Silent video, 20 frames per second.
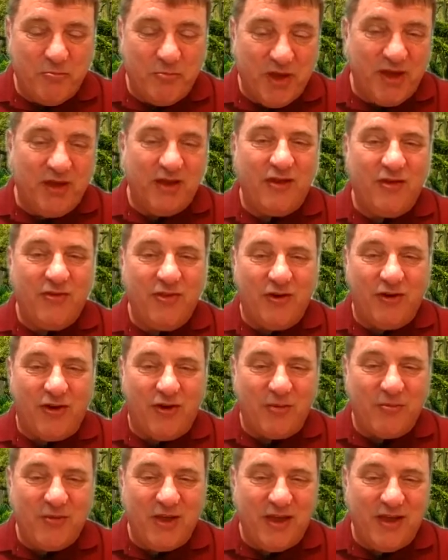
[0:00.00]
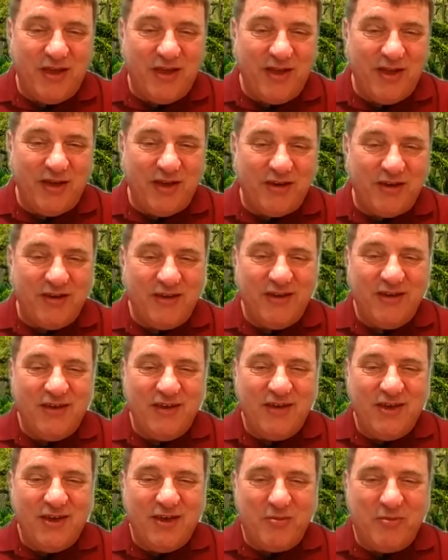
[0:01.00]
being in the army and
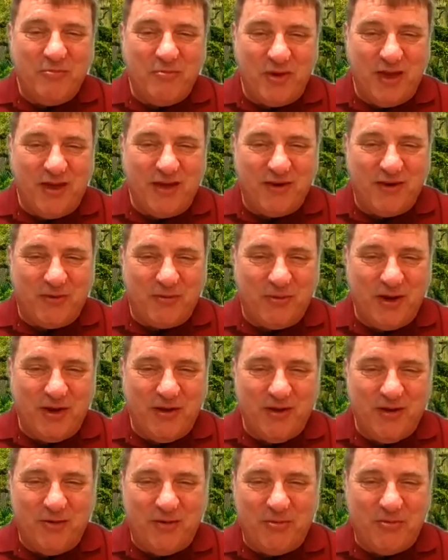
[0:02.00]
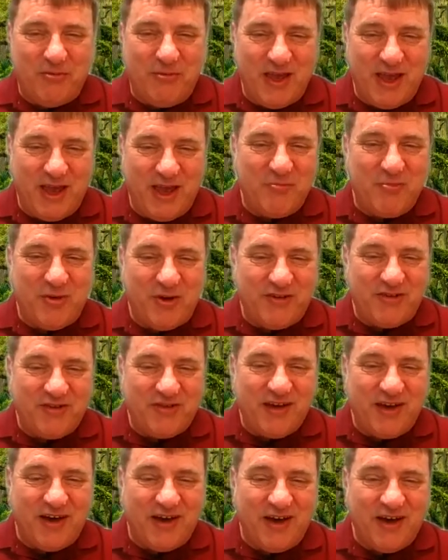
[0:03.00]
being a real ambush
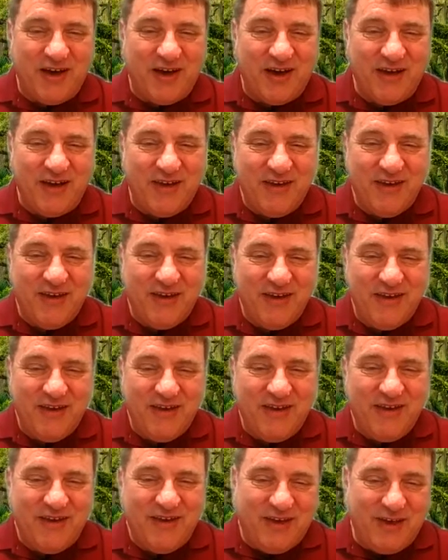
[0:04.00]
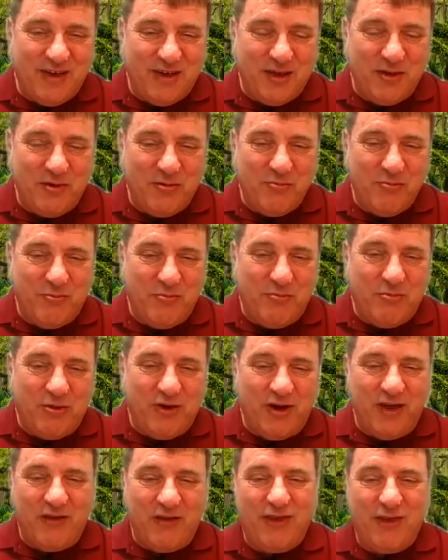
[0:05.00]
guy and
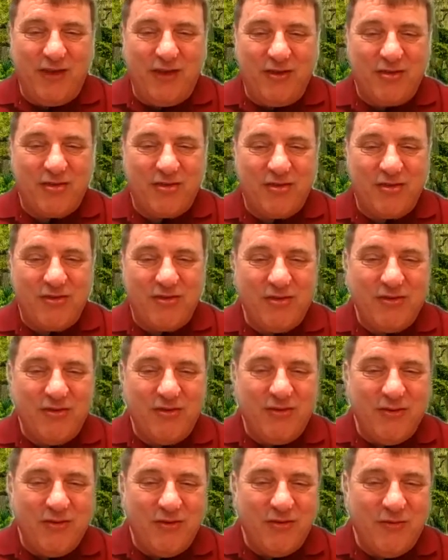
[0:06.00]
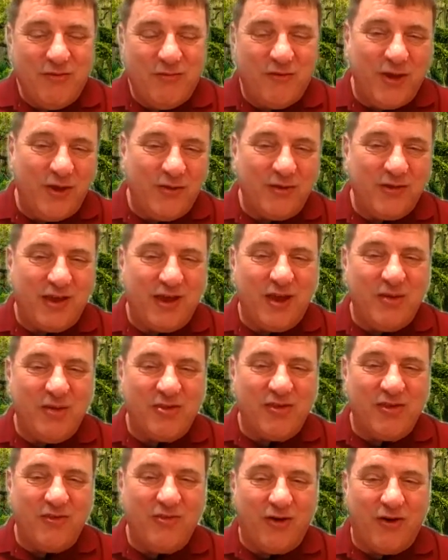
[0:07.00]
playing these field
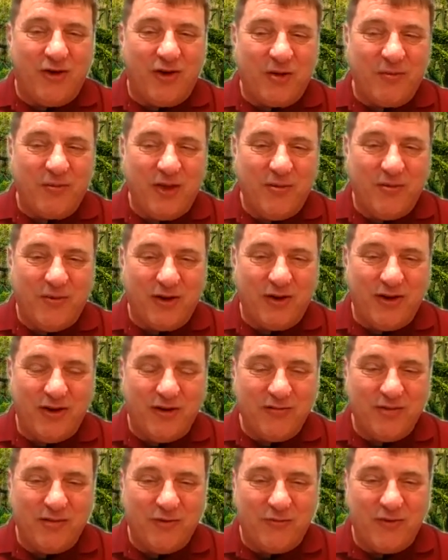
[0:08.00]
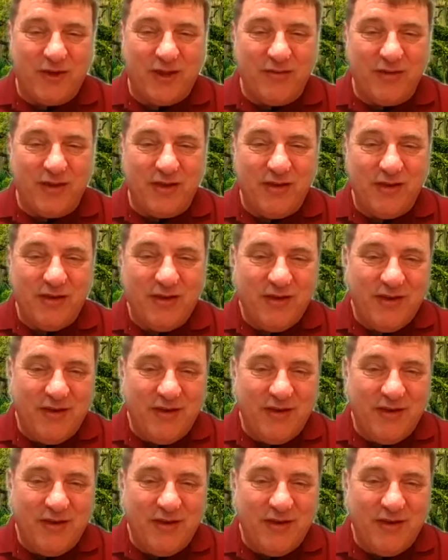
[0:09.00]
games in the army where you're defending